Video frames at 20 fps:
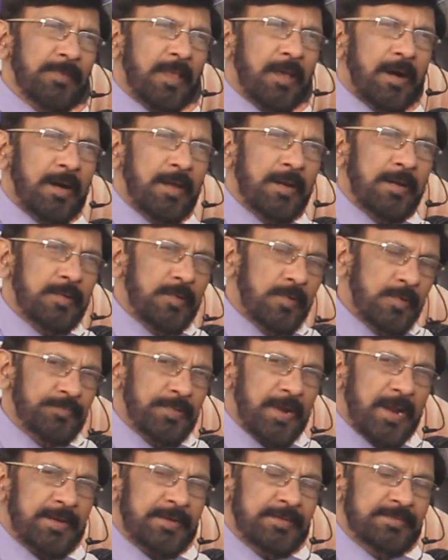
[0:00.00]
all good
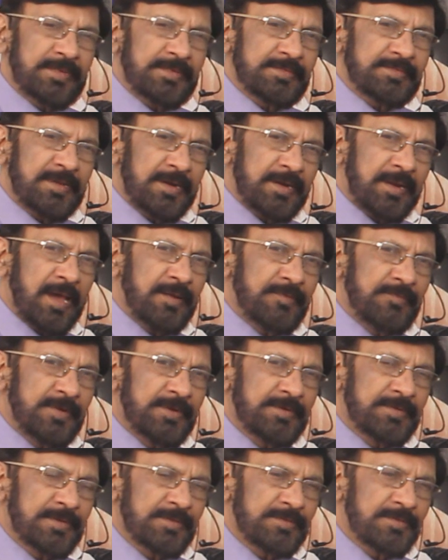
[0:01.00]
practices and
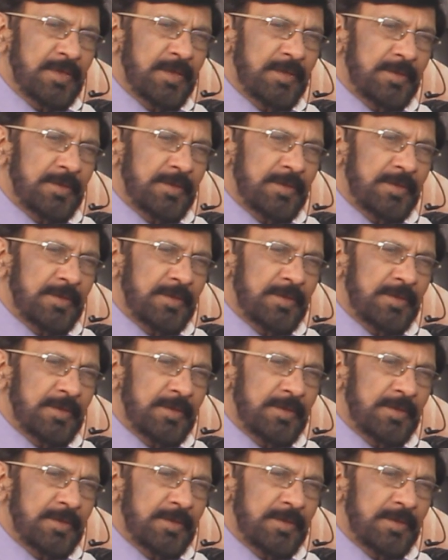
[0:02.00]
conventions